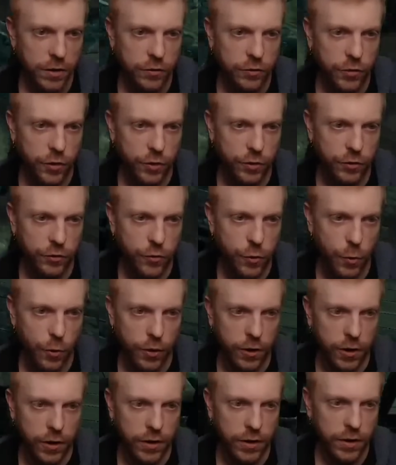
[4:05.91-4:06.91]
turn this
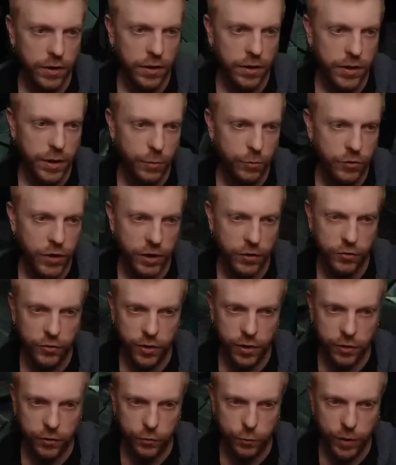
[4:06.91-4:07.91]
corner, them
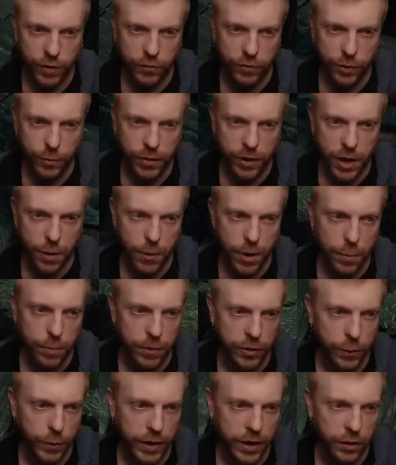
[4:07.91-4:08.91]
chasing us, wait for them to come up,
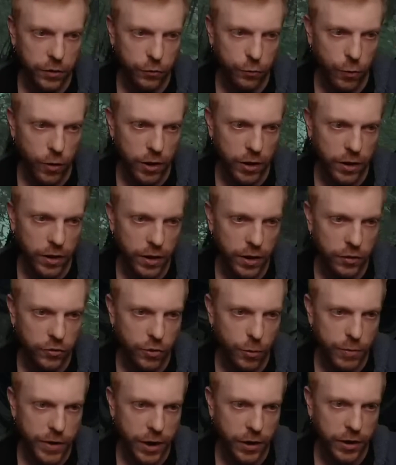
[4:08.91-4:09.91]
and then we can just run and
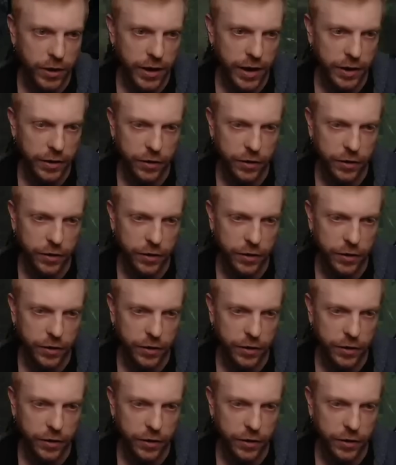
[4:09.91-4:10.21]
jump down it again.